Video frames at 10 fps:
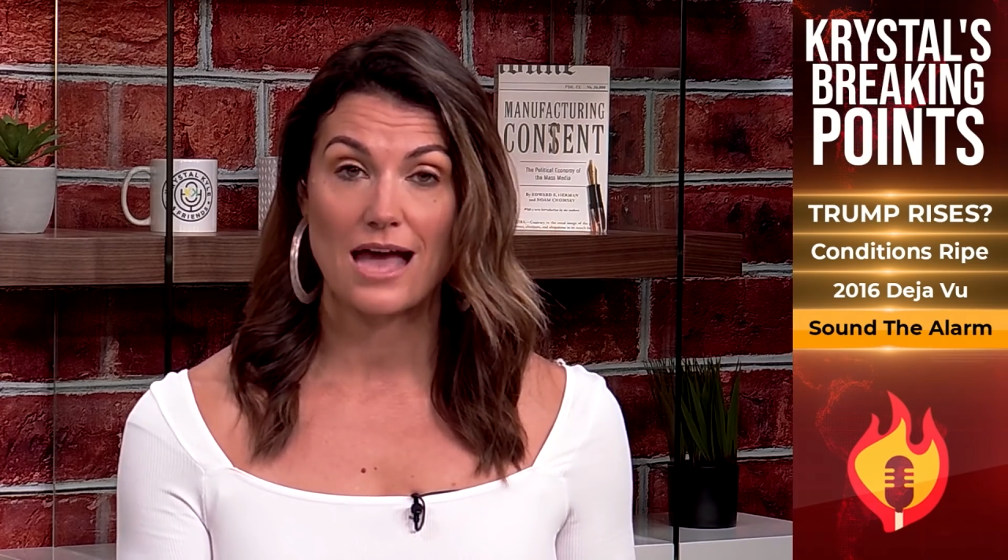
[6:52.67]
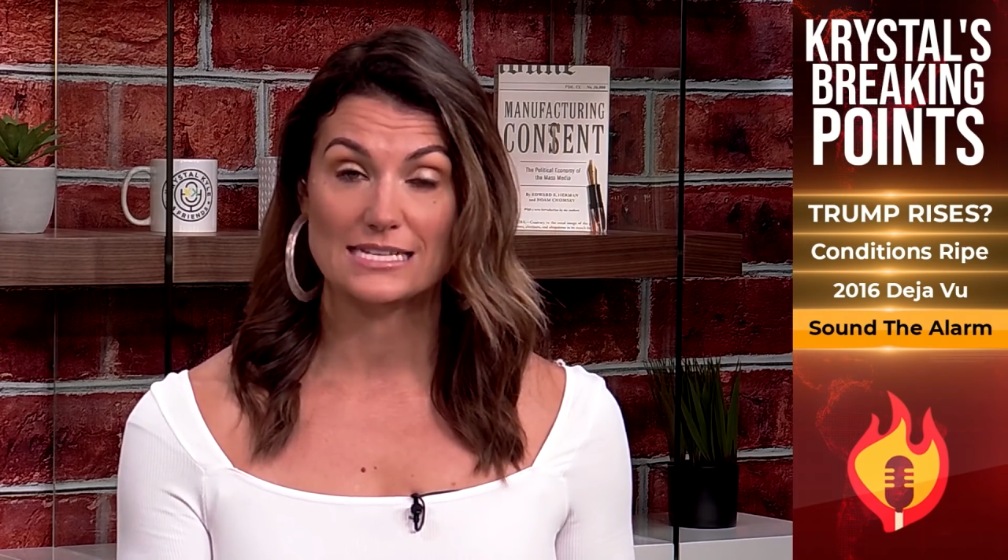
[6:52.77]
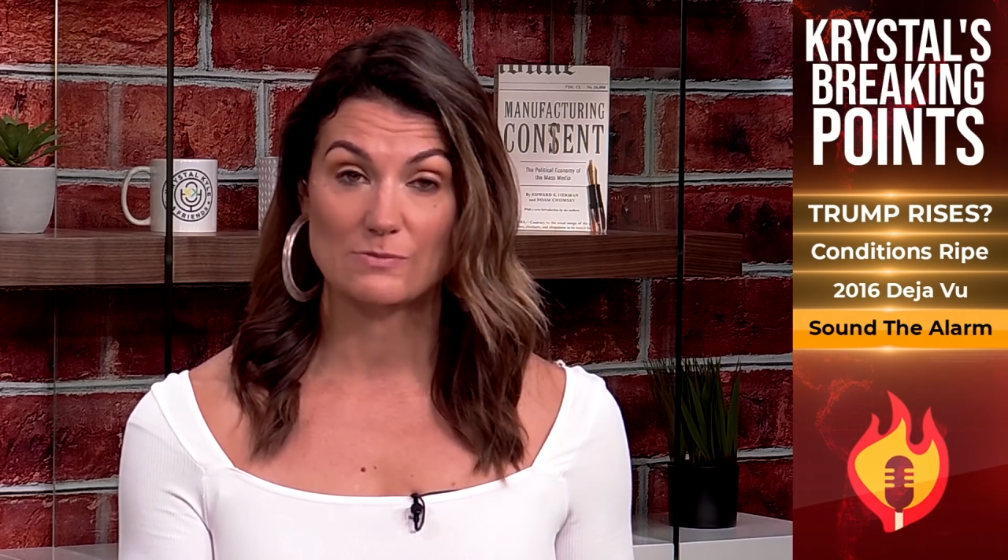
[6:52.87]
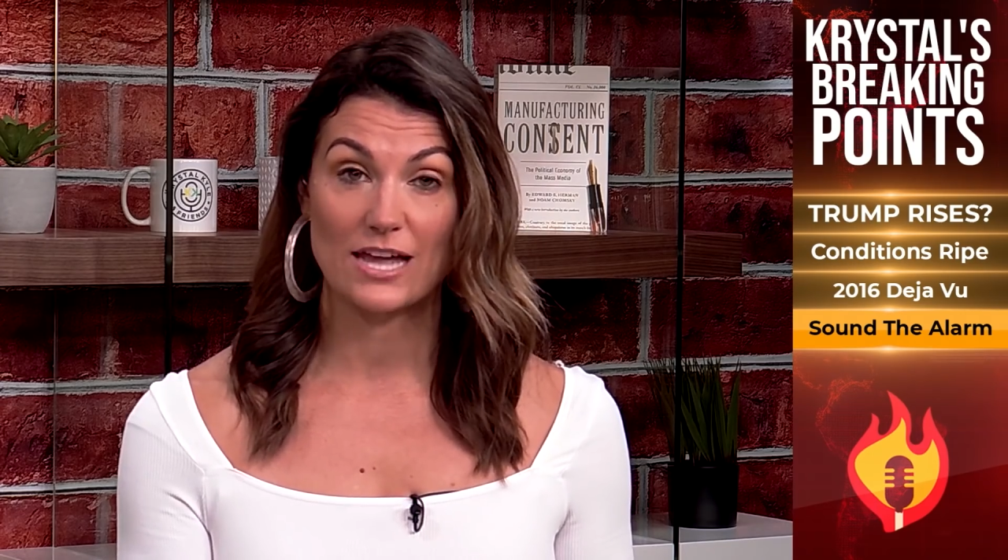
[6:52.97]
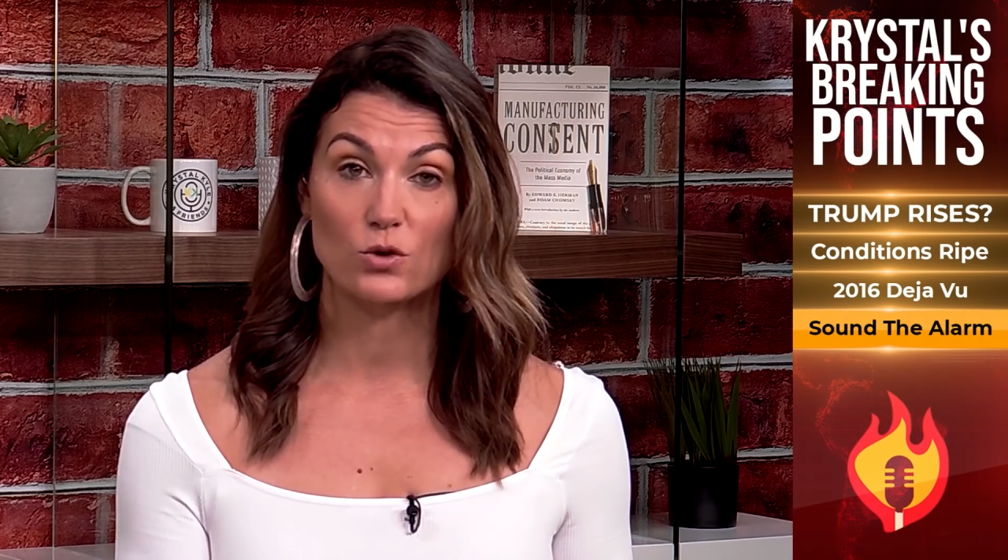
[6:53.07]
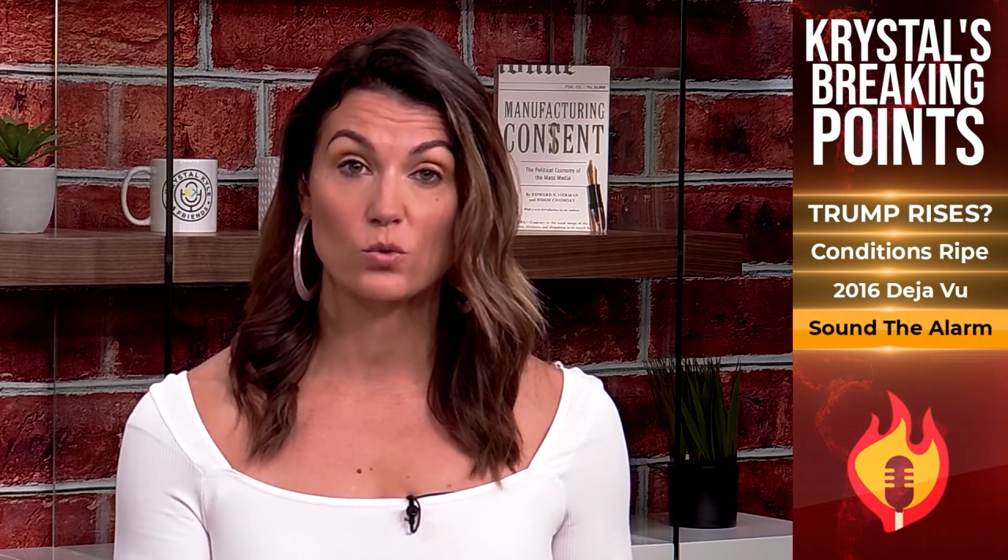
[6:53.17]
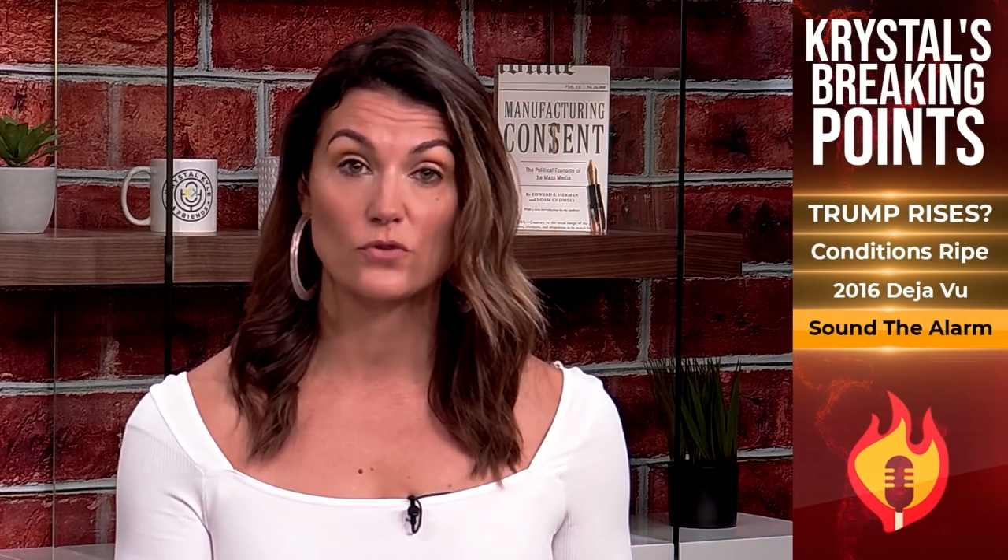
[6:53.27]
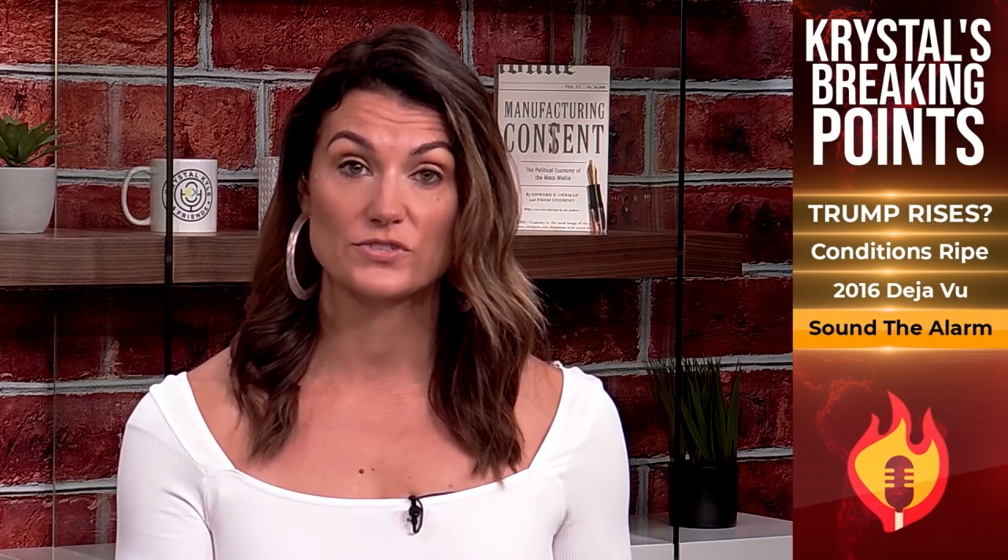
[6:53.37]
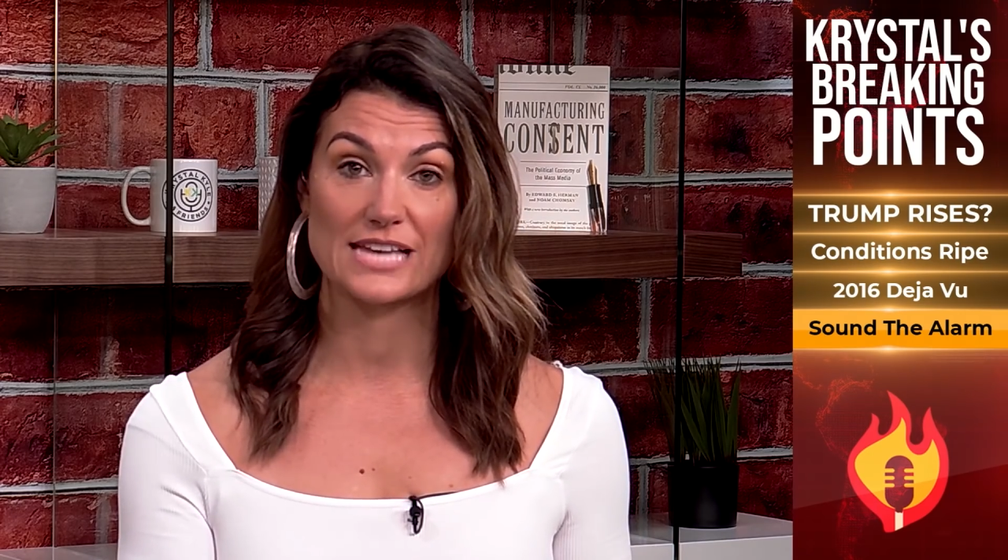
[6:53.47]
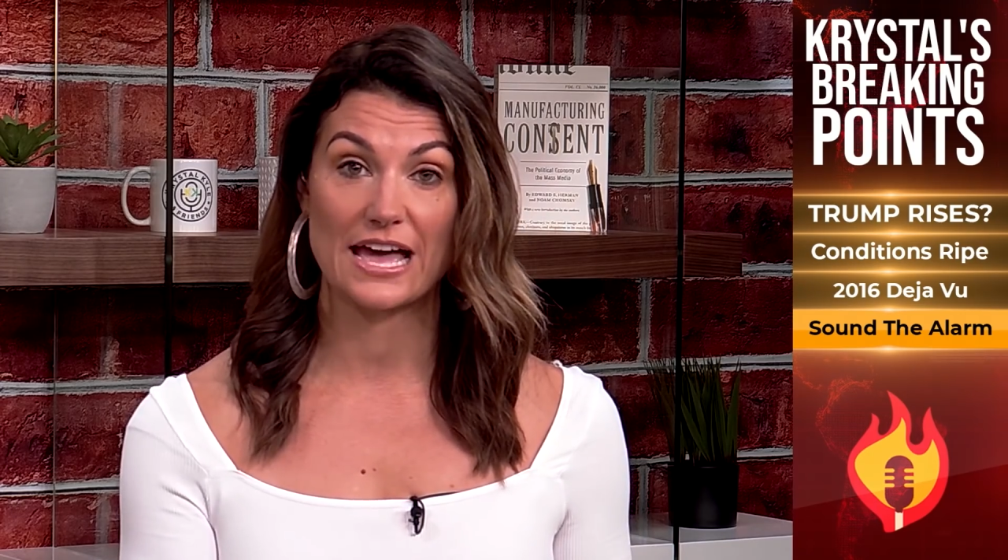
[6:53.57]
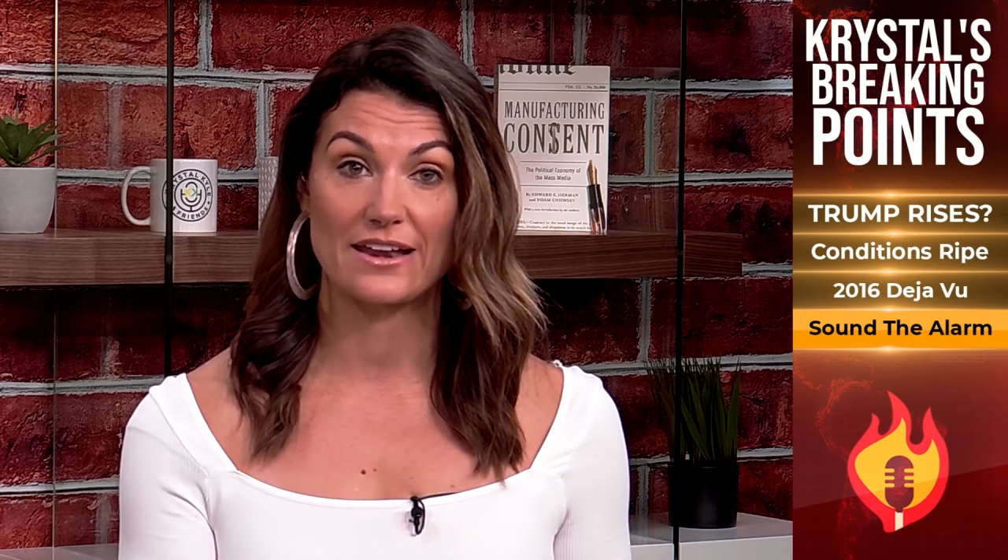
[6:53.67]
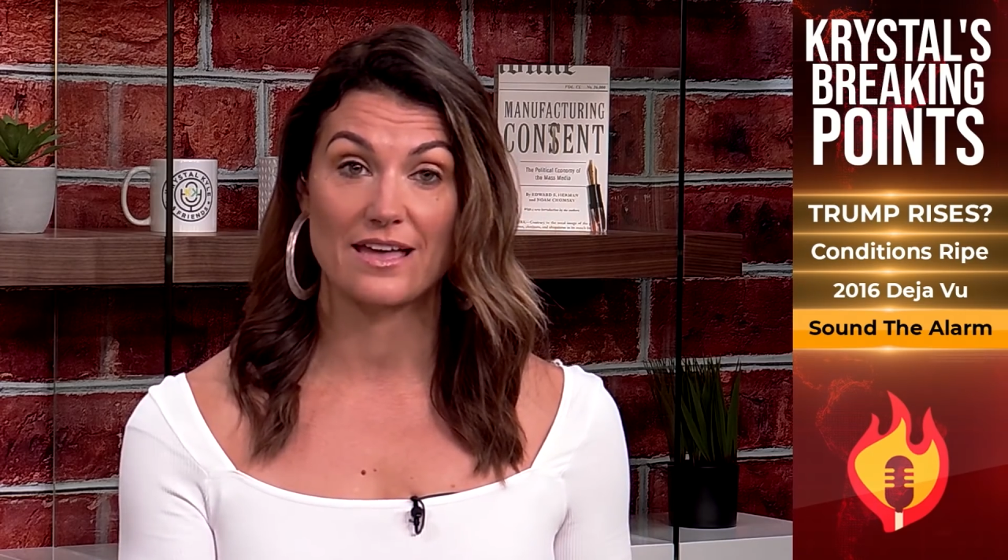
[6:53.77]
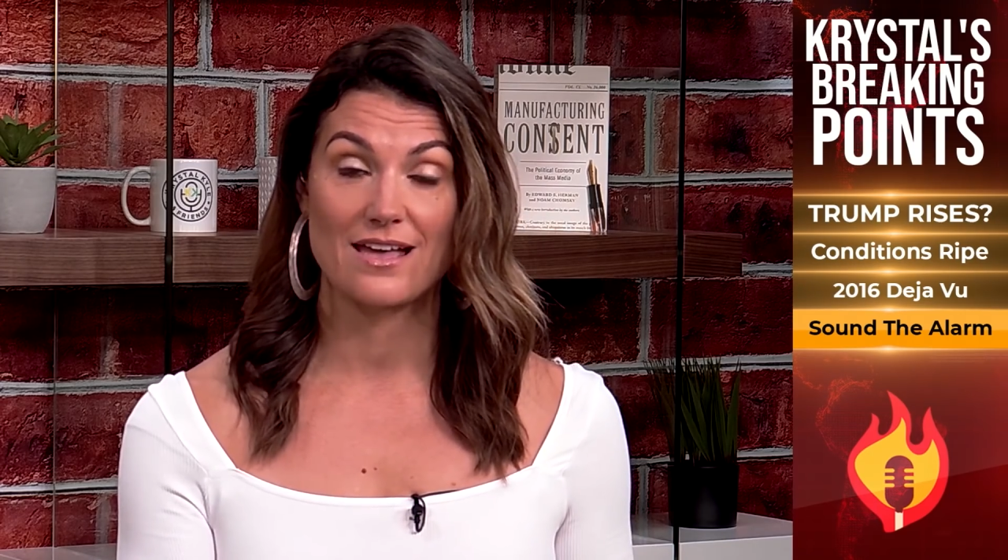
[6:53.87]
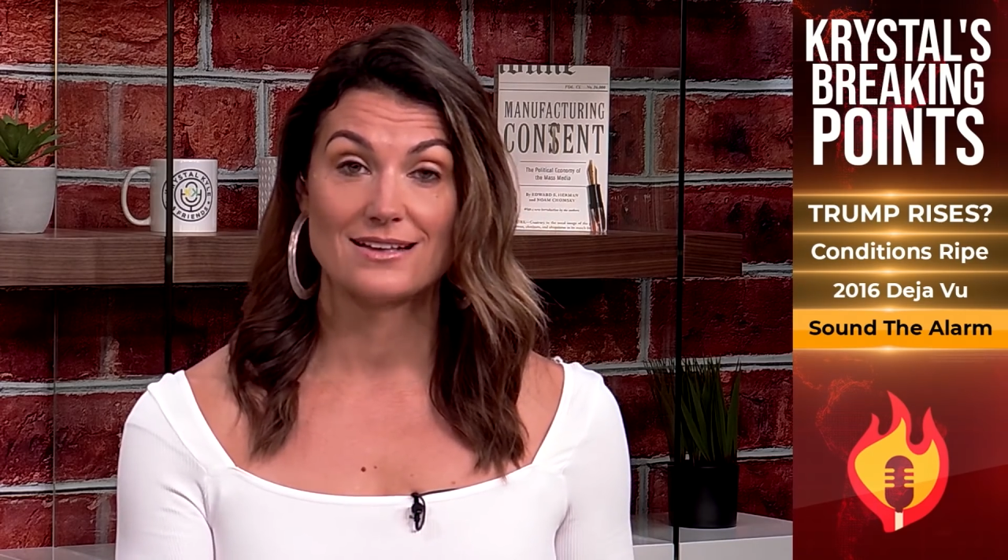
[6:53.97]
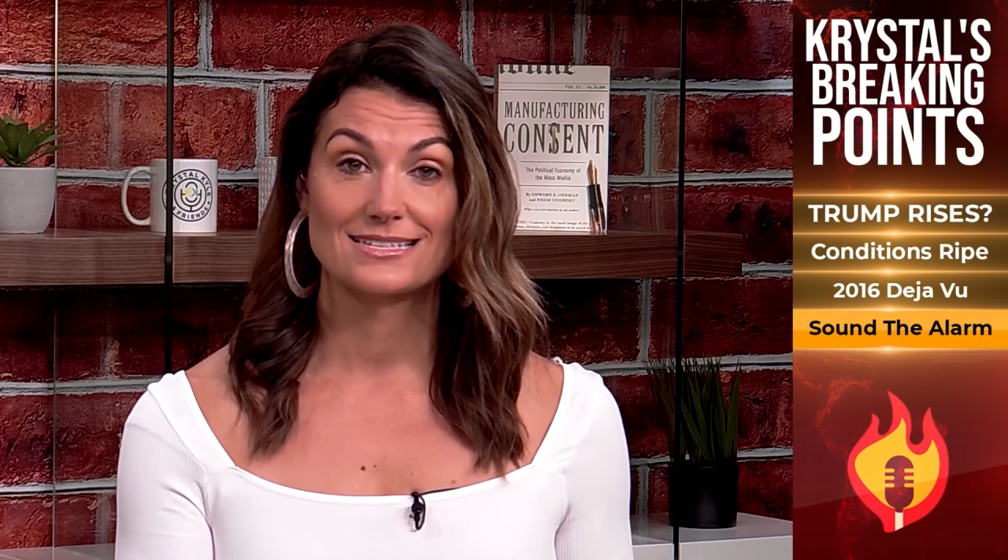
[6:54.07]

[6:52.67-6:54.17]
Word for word: As Michael Wolff said,